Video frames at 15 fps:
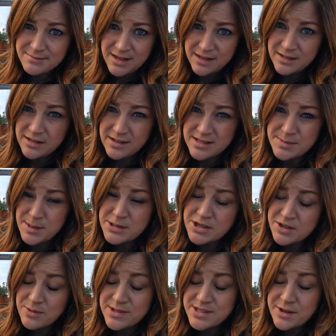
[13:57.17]
like
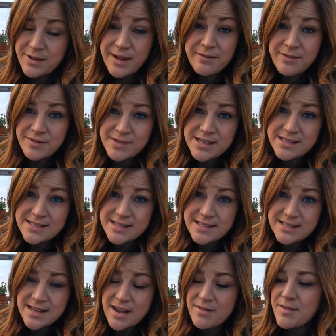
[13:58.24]
especially the ones I only have 15
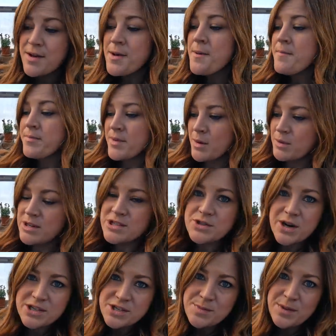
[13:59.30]
seeds of, I want to
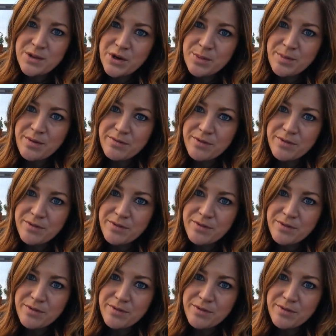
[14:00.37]
stretch them a little bit